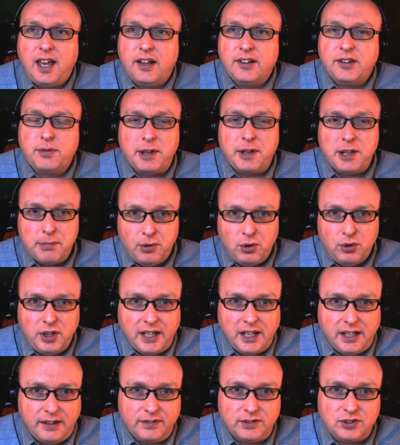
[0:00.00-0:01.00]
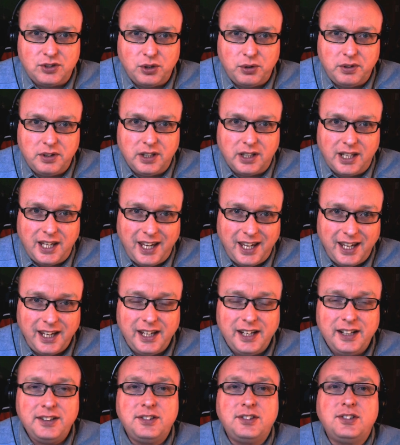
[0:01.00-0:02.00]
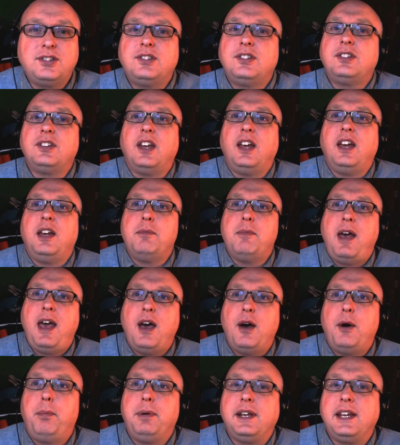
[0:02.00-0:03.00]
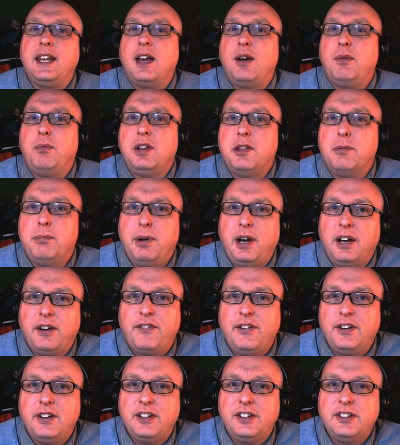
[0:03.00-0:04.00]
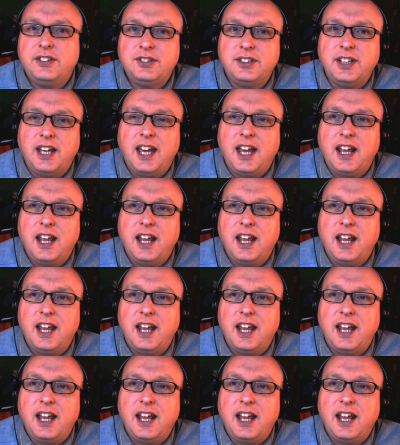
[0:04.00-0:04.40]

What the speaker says: Spend the morning doing the kids, helping out with the breakfast,